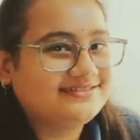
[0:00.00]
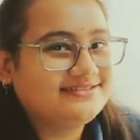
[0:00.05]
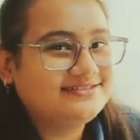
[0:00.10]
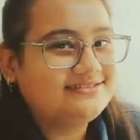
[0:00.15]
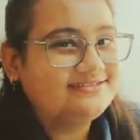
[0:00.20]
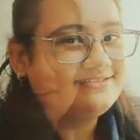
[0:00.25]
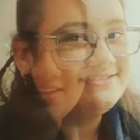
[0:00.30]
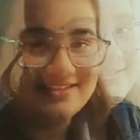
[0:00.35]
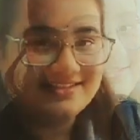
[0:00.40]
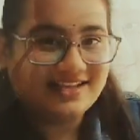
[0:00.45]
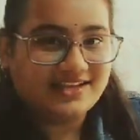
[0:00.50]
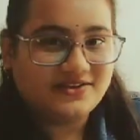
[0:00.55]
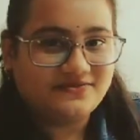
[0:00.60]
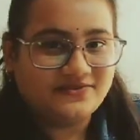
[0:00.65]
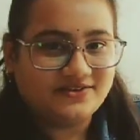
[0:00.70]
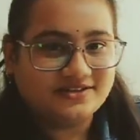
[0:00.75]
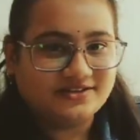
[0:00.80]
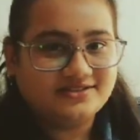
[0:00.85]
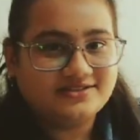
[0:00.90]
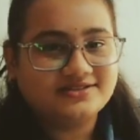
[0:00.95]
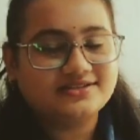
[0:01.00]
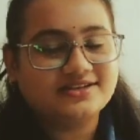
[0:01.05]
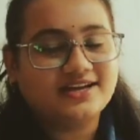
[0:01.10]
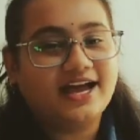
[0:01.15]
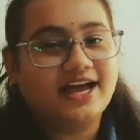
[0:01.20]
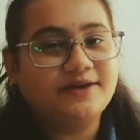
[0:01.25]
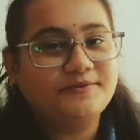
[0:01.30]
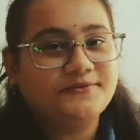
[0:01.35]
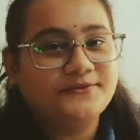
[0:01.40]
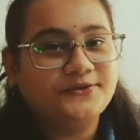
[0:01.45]
First thing
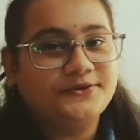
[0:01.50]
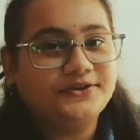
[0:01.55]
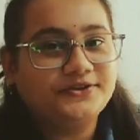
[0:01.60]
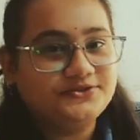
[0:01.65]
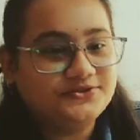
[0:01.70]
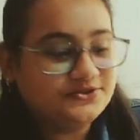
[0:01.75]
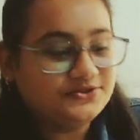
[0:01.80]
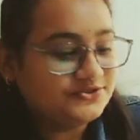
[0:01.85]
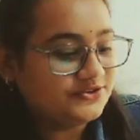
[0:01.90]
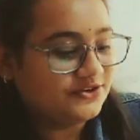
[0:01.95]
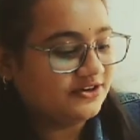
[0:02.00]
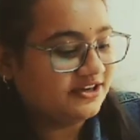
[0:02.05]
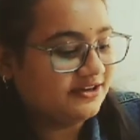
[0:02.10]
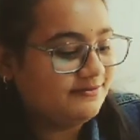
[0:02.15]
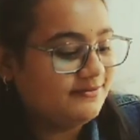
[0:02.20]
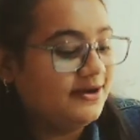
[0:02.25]
first, I'm going to talk